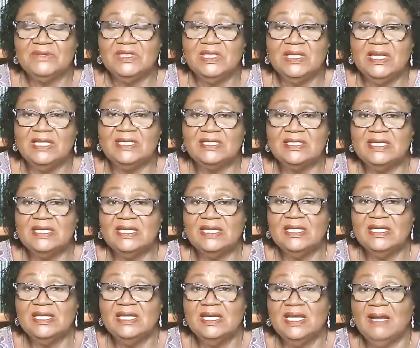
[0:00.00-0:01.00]
let's say,
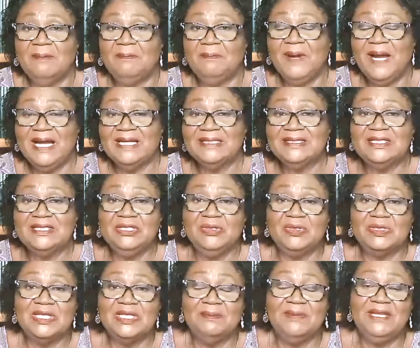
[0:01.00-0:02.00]
a party or
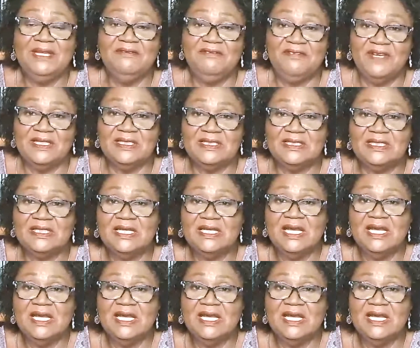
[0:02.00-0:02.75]
some event,